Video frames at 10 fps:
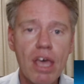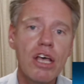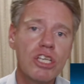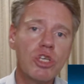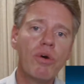
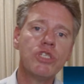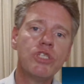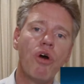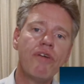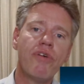So what is
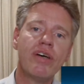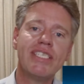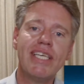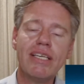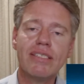Wi-Fi
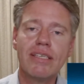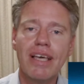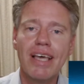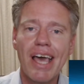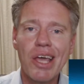6?
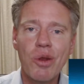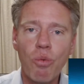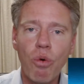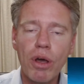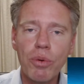And
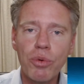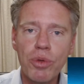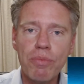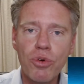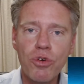why would we
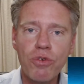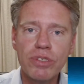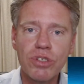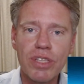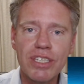move
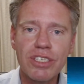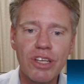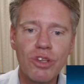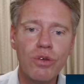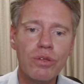to this
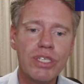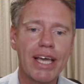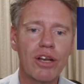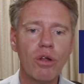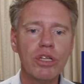new
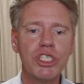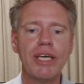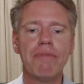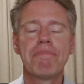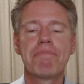
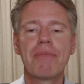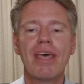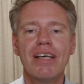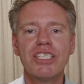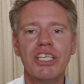technology?
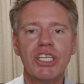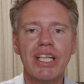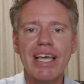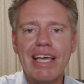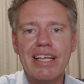
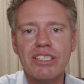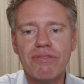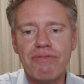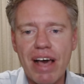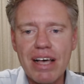Essentially, it is
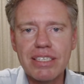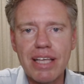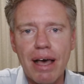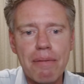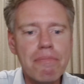
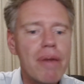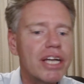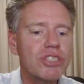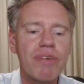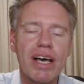faster,
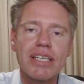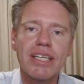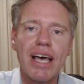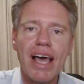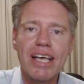much
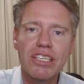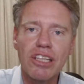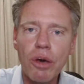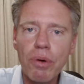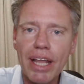faster, has
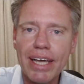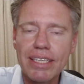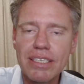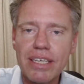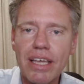lower
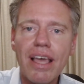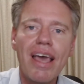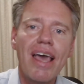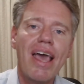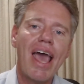latency,
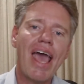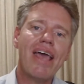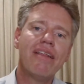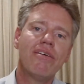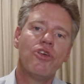
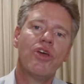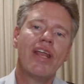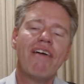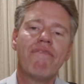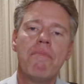and you can
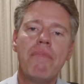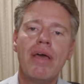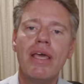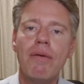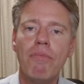have
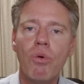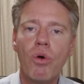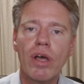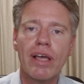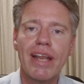many
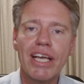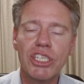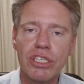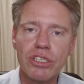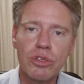more
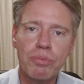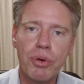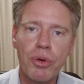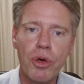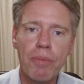connections
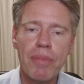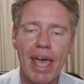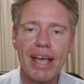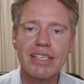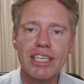per
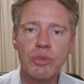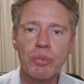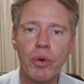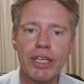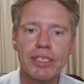access
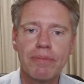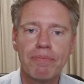point.